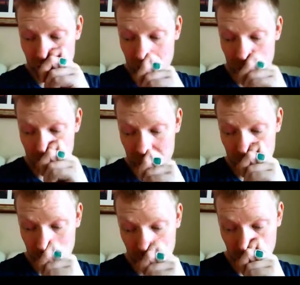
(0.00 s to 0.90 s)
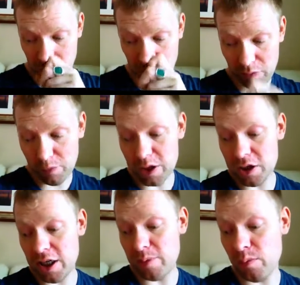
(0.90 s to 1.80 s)
The
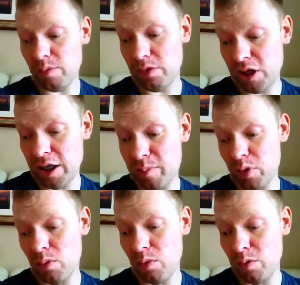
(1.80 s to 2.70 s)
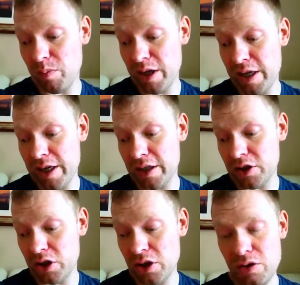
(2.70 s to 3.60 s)
first tip would be
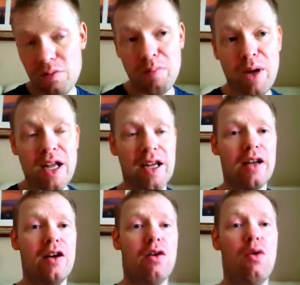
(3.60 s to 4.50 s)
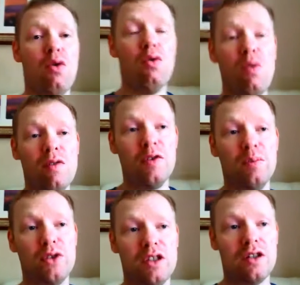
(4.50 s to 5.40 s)
to pick all of
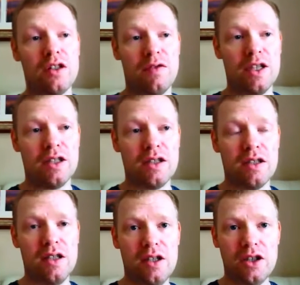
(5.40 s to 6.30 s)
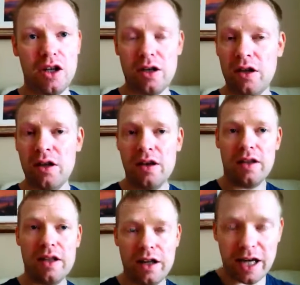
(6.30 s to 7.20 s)
your products first. So
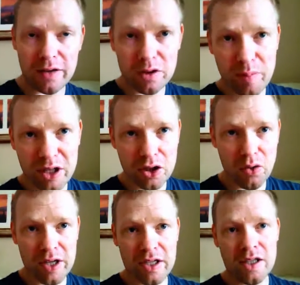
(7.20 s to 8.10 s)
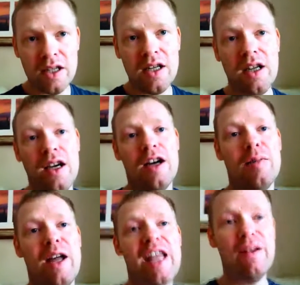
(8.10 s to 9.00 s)
they don't have to be toys.
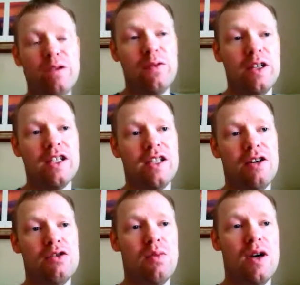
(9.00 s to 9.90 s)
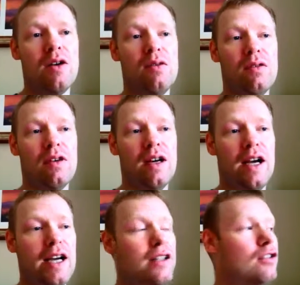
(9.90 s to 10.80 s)
Everything sells well
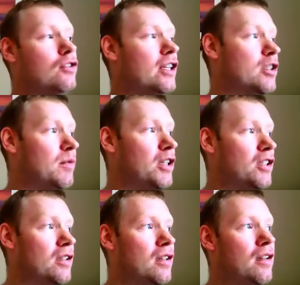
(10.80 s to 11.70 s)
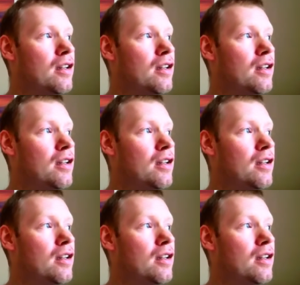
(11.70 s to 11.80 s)
at Christmas.